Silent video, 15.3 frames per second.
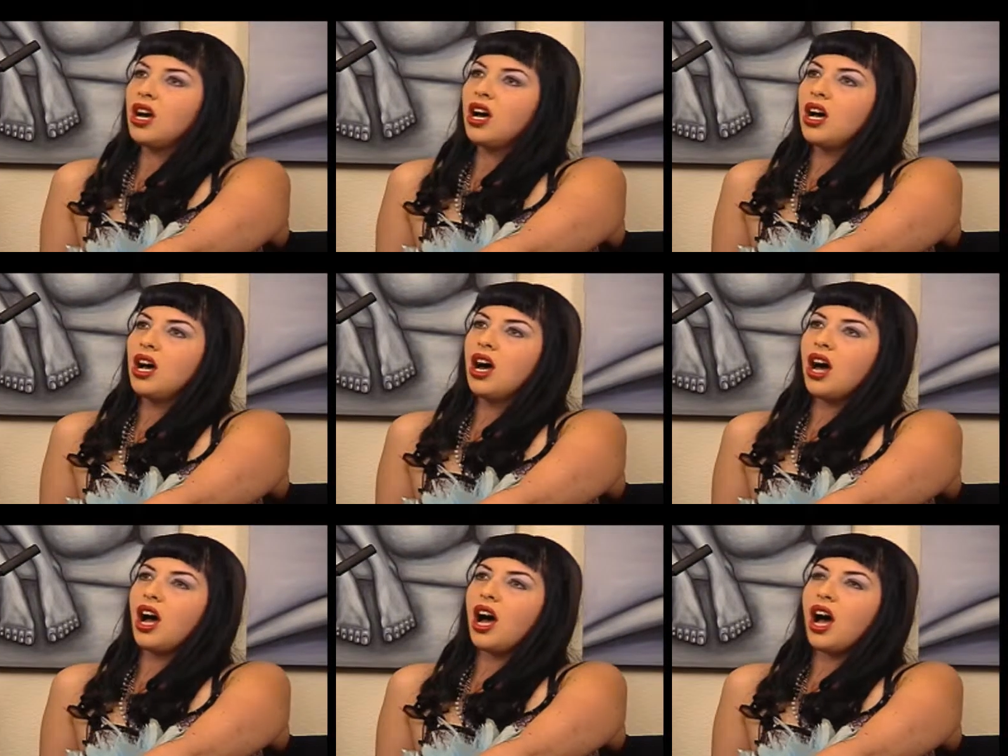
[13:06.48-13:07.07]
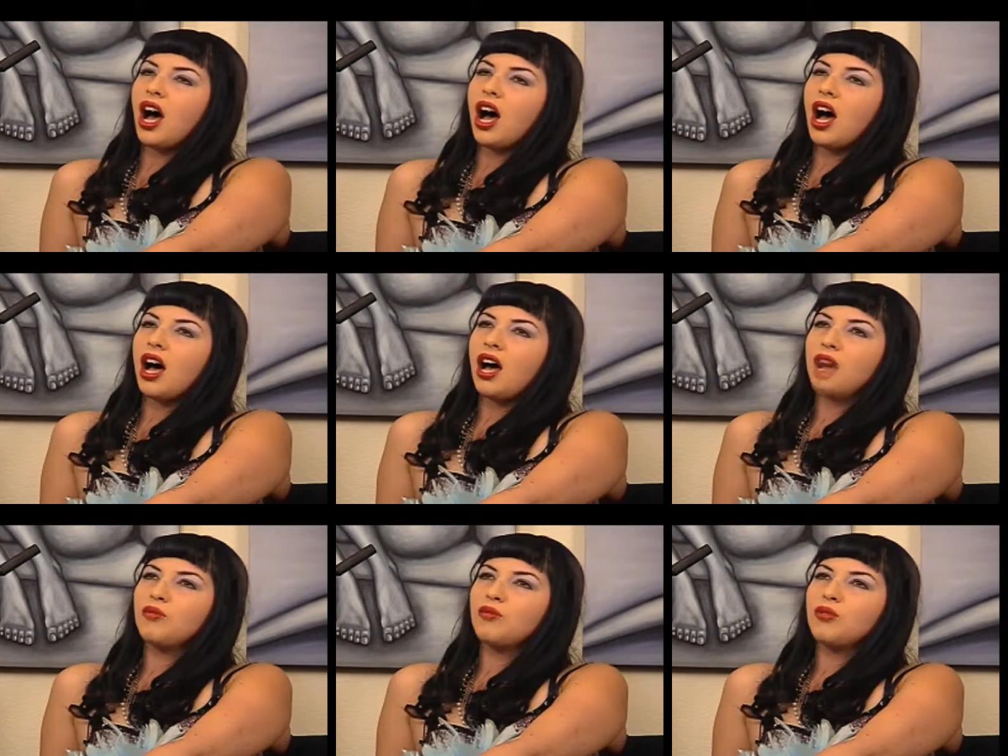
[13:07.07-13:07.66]
Well,
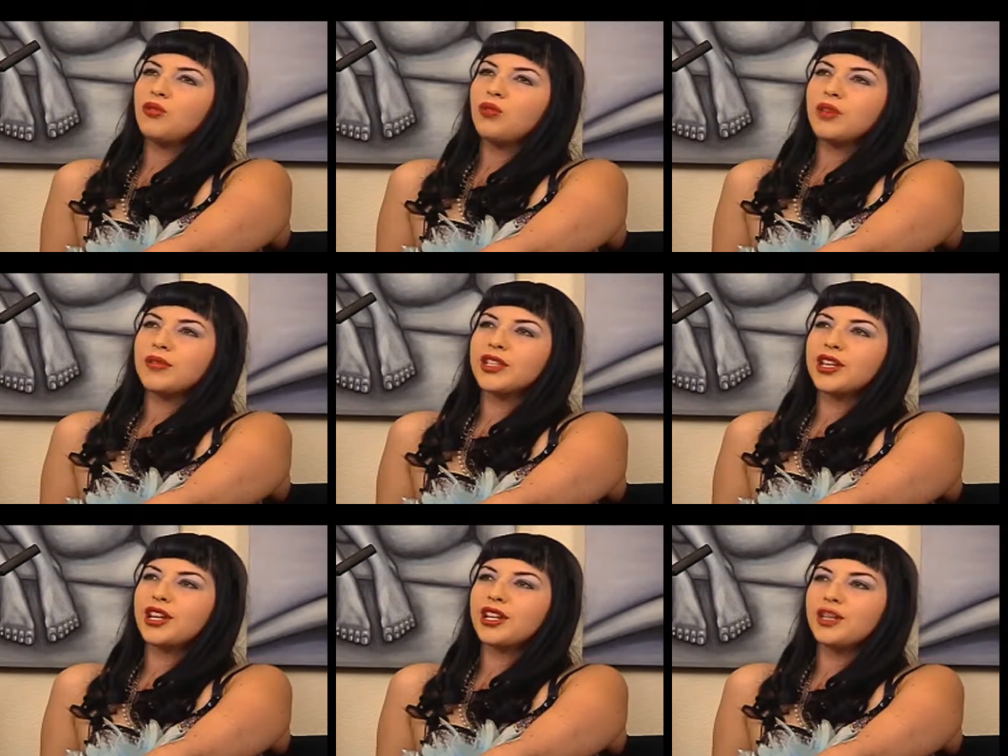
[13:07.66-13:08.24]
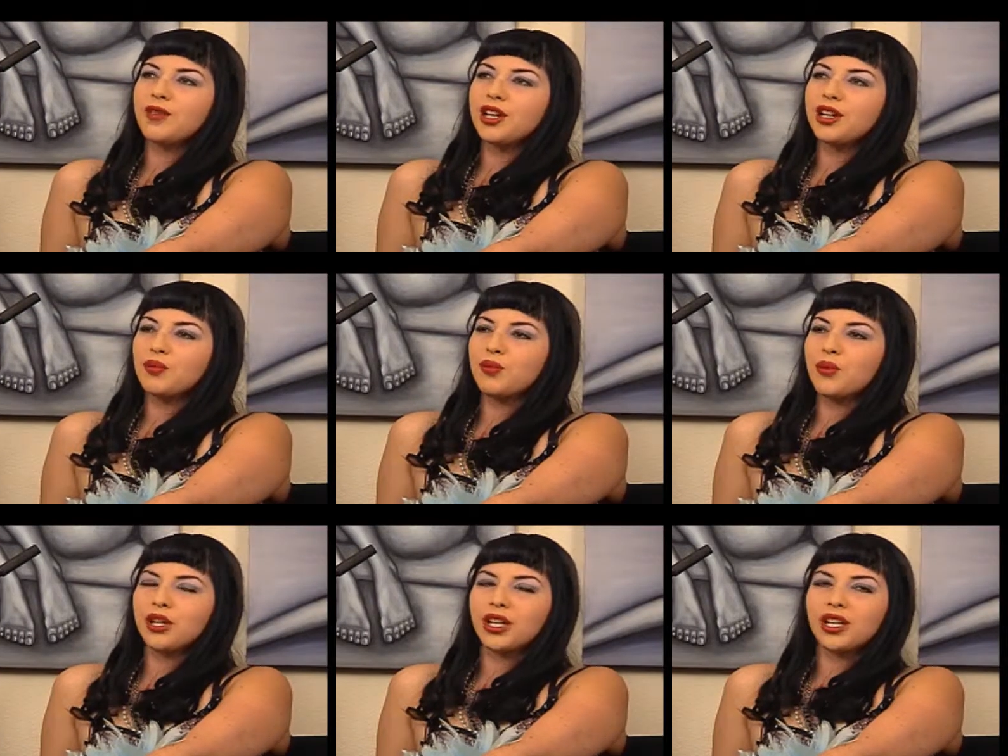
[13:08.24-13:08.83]
I was kind of at a
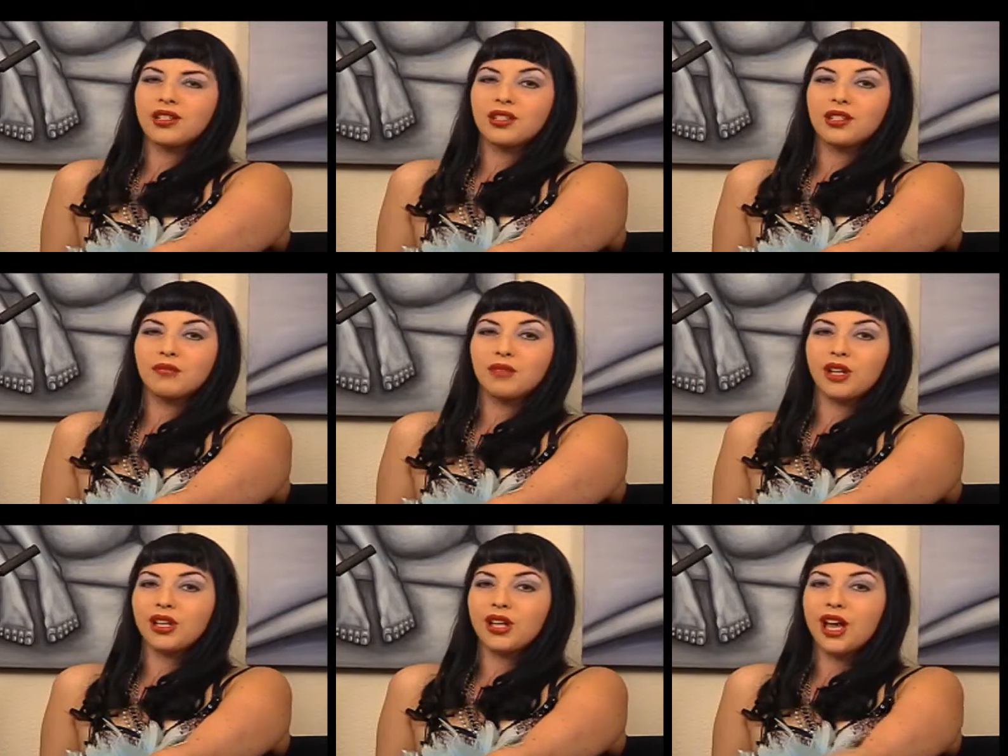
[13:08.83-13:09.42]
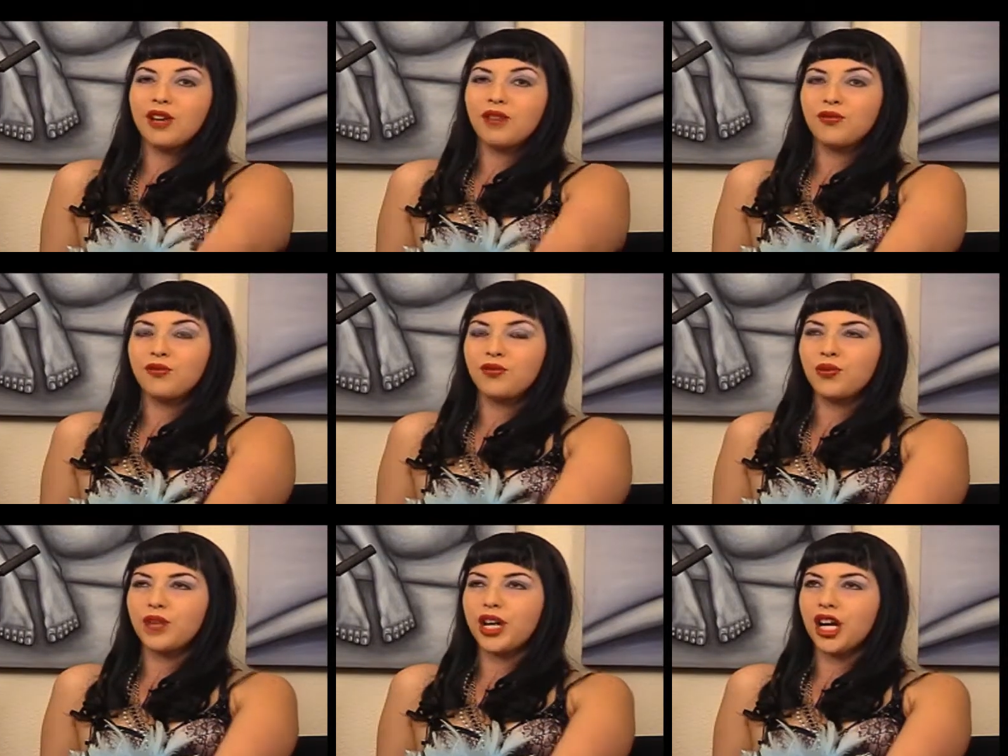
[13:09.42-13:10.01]
point in my life
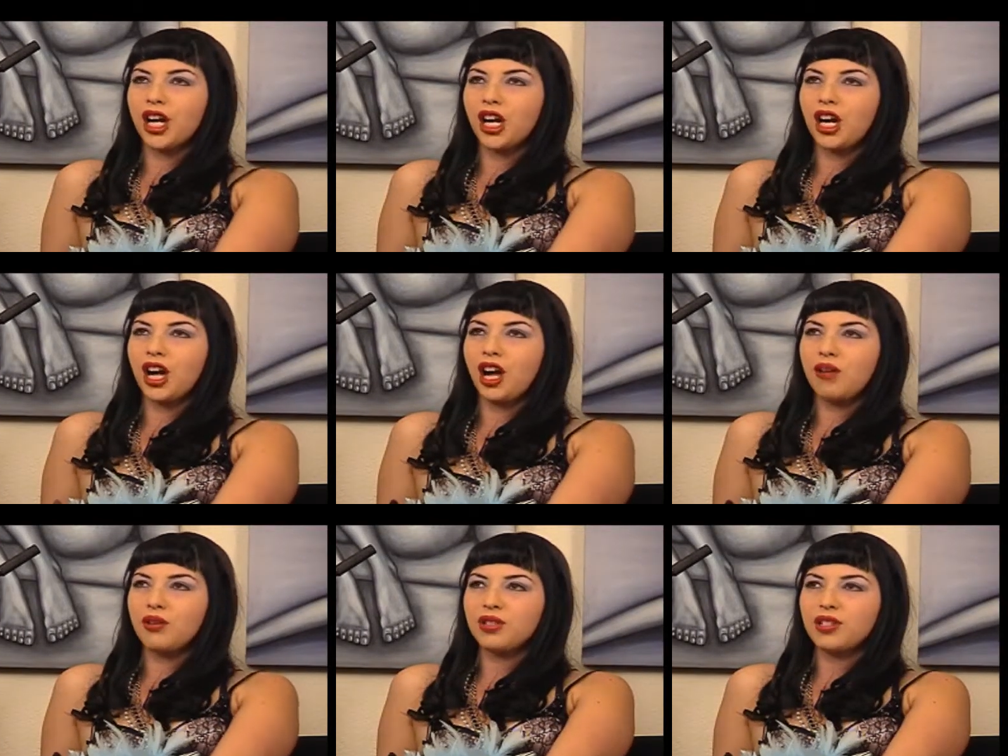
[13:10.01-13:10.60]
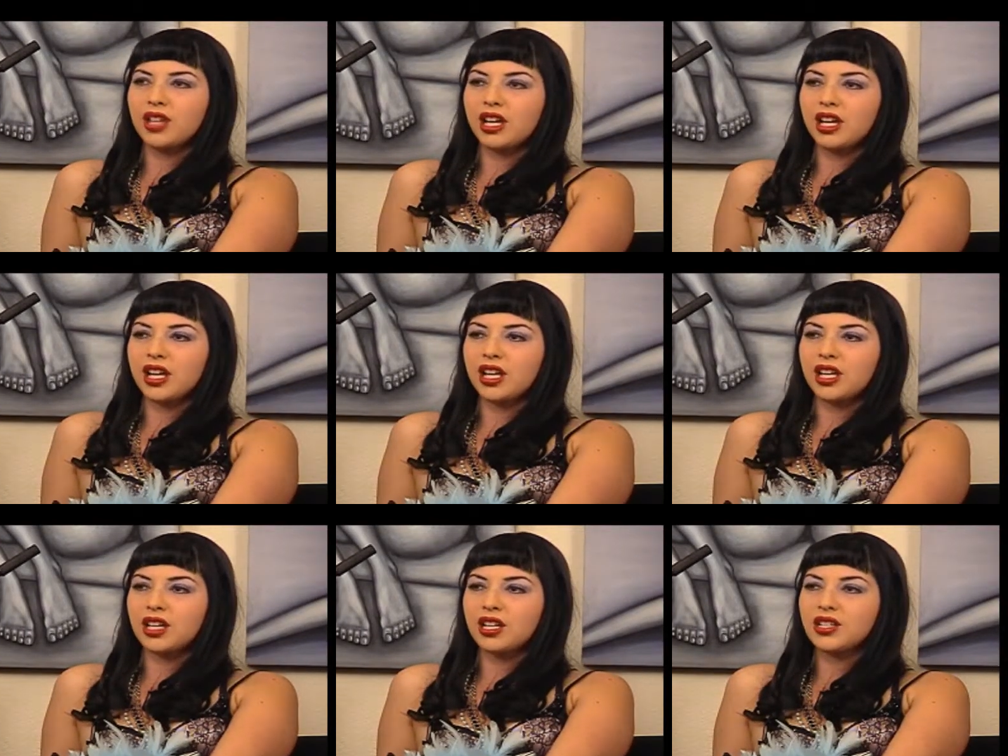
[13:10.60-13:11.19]
where I was
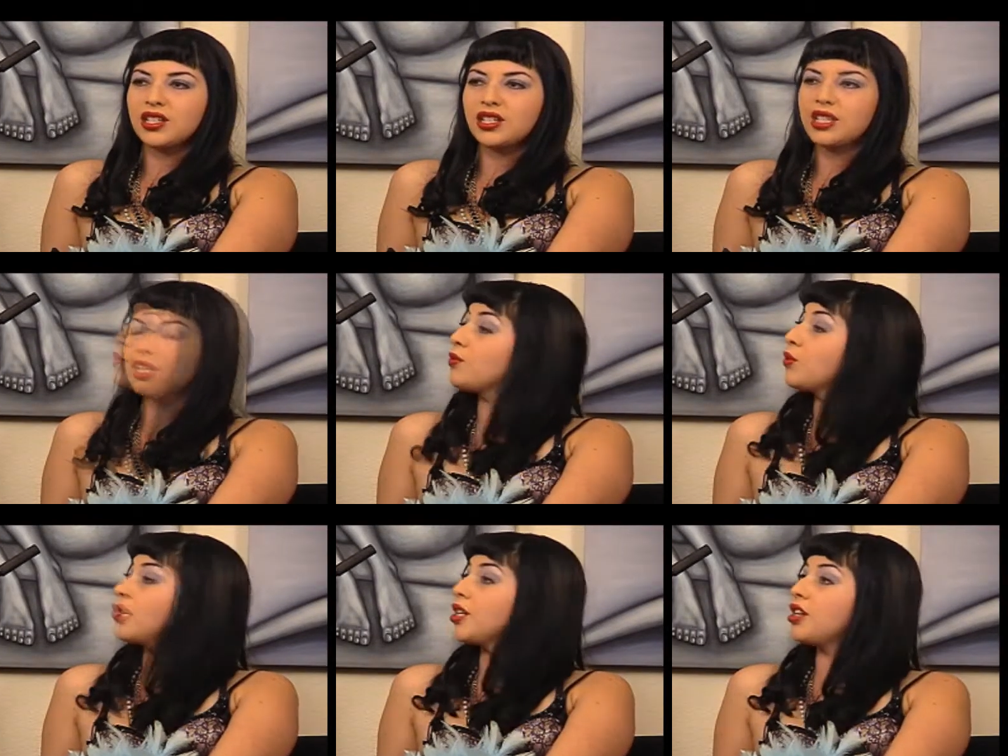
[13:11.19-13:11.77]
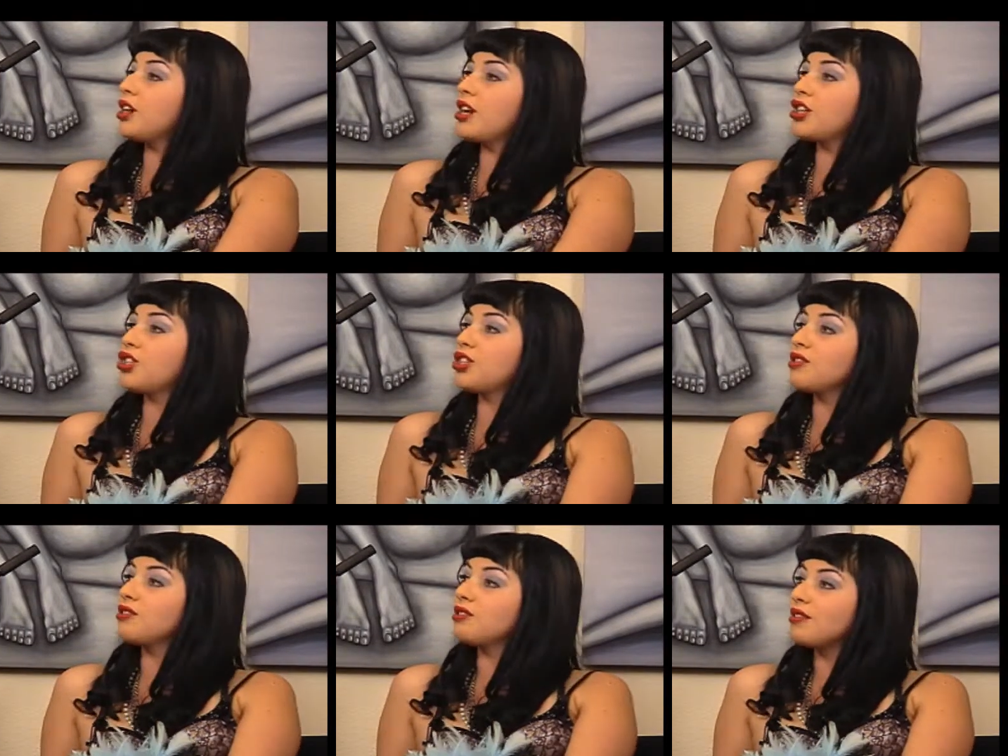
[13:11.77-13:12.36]
sick of going to auditions.